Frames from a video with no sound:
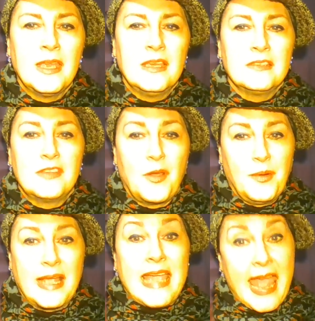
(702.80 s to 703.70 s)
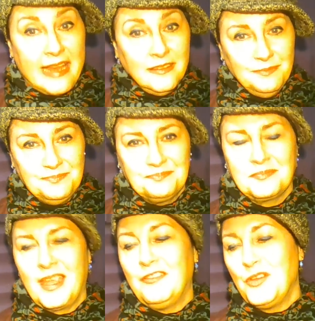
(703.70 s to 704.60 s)
So again,
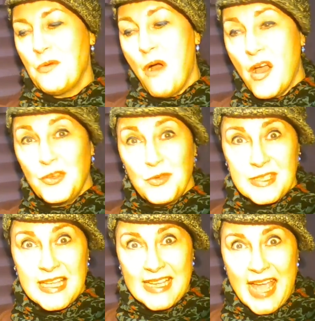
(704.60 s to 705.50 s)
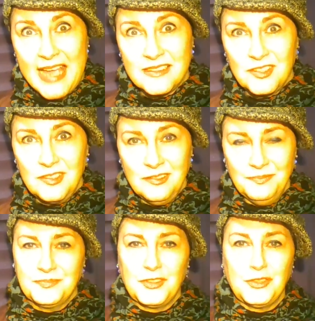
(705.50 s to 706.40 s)
if you are using a candle
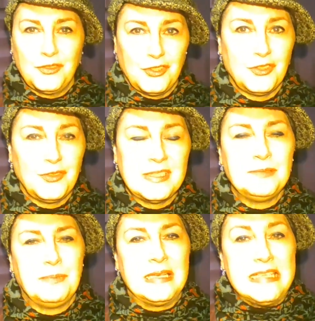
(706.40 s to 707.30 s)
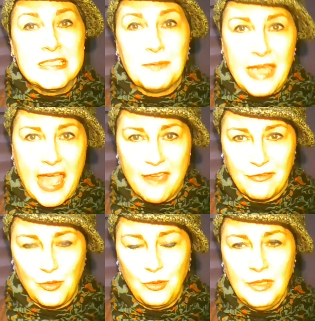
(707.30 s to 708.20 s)
to do this, please be
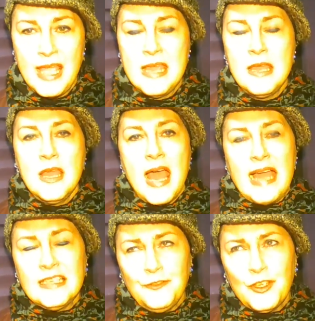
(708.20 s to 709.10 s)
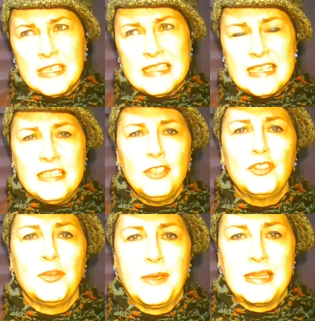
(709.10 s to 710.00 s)
careful. And if you continue
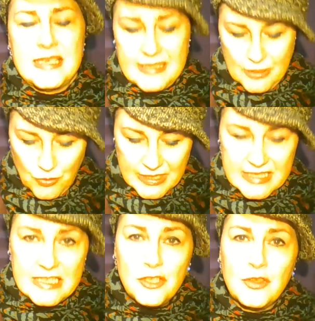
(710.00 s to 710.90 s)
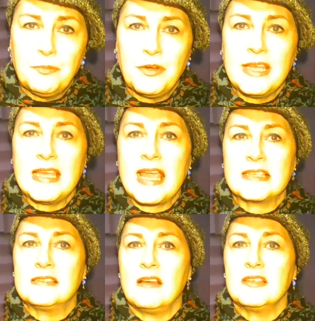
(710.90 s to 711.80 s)
doing this and you continue the breathing
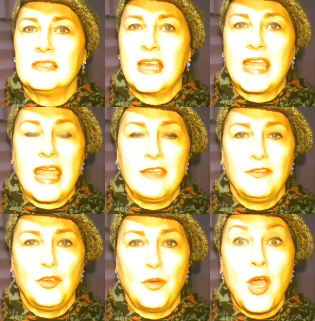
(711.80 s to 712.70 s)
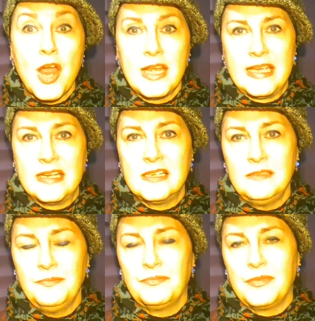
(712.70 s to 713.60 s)
exercises I gave you earlier,
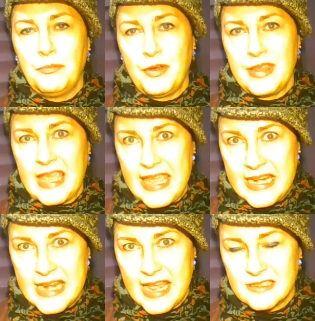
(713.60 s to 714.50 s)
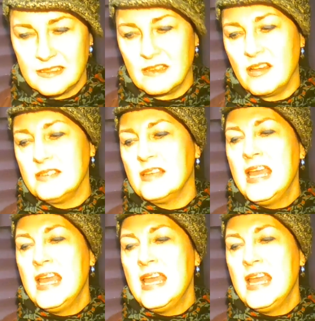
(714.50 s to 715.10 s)
the breathing in exercise,